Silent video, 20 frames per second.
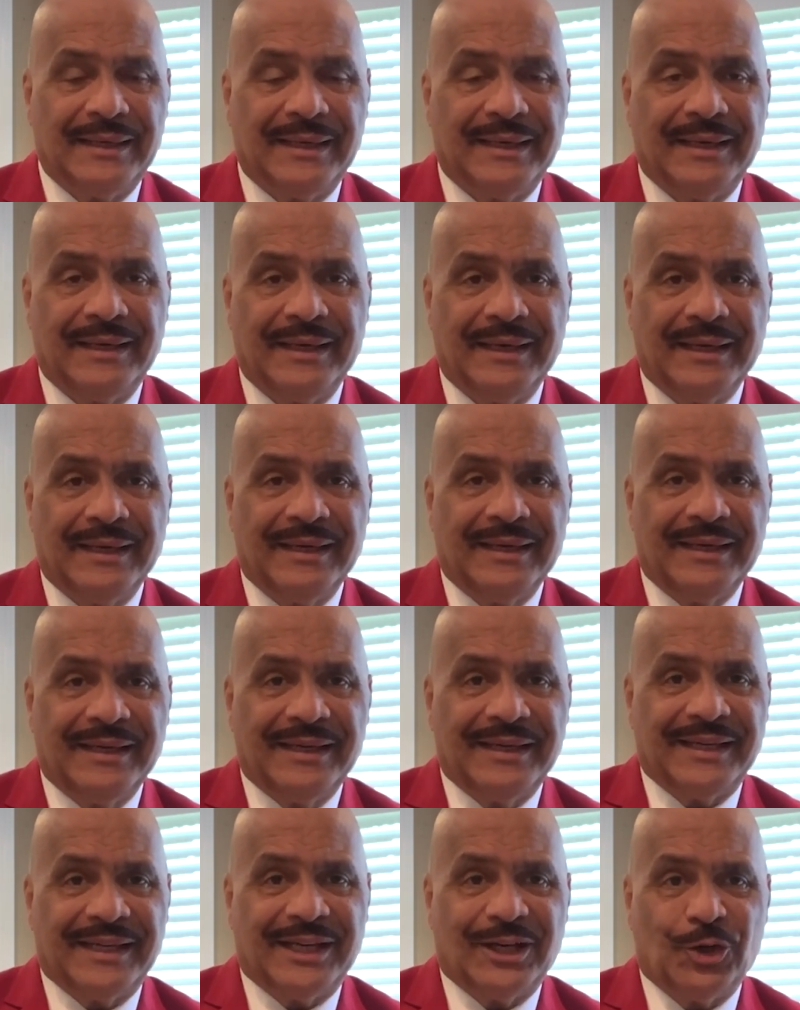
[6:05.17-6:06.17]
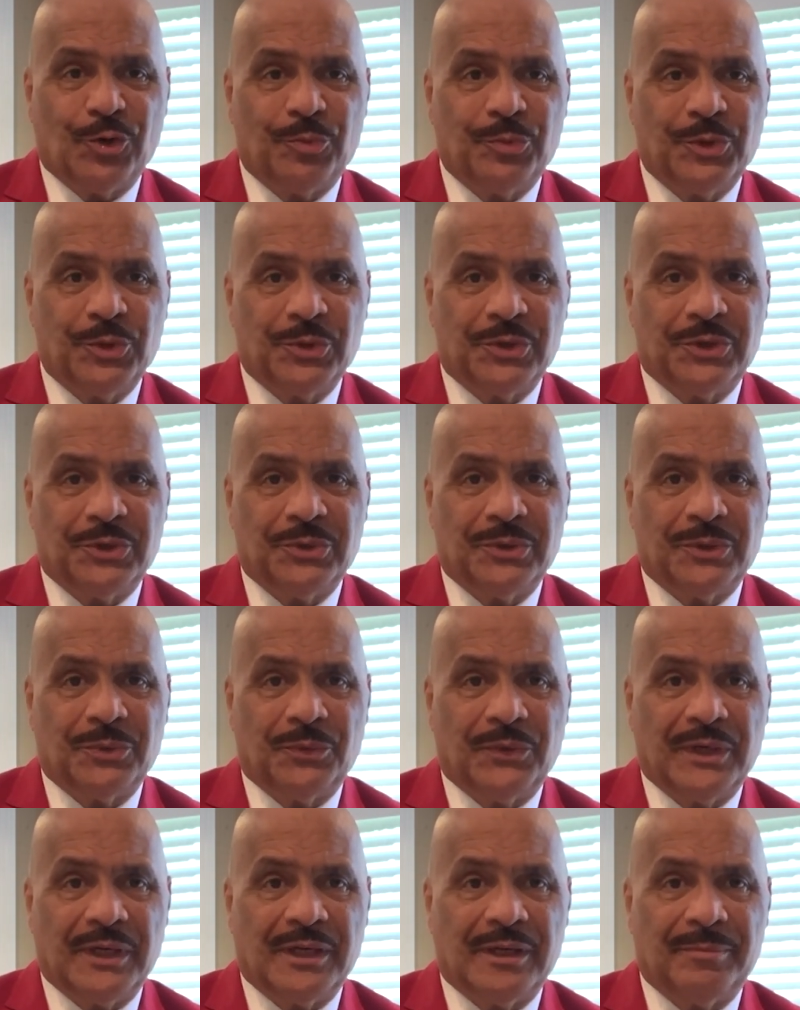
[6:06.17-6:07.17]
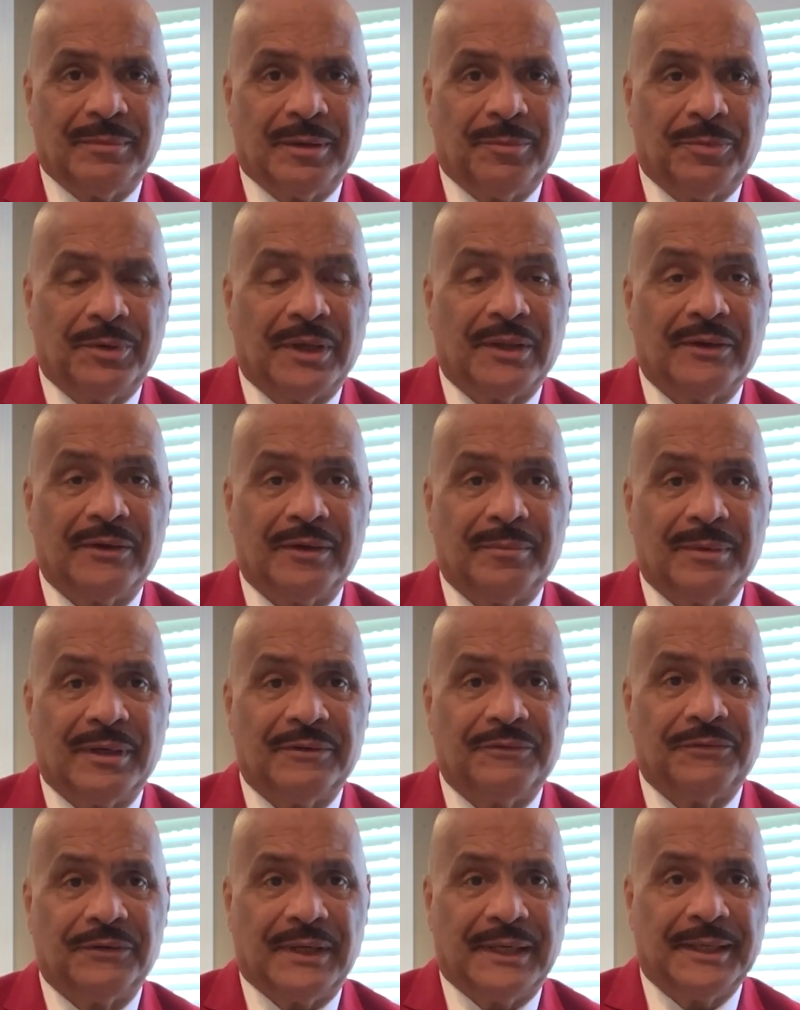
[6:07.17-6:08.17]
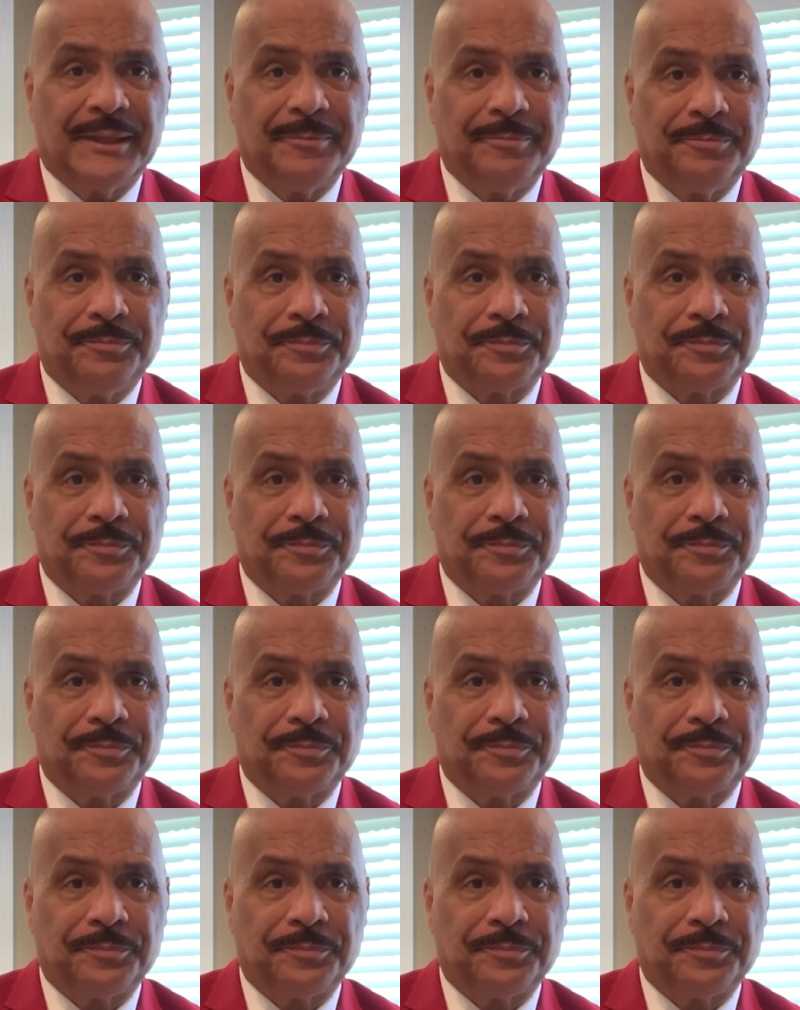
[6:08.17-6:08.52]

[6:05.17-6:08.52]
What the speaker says: And I hope you are doing well, my brother and my friend.